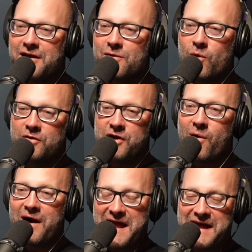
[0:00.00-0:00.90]
Well, no,
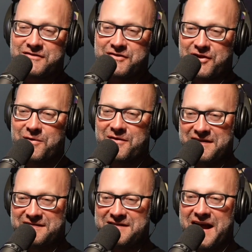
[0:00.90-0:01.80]
I had 2 of
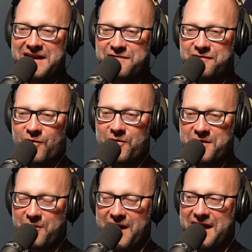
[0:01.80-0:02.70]
these 94
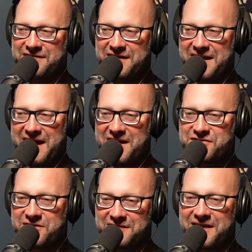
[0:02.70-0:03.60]
Nebraska
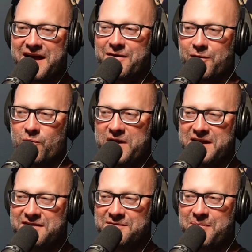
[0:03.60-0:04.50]
national title
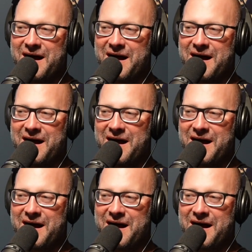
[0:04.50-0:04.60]
Wheaties boxes.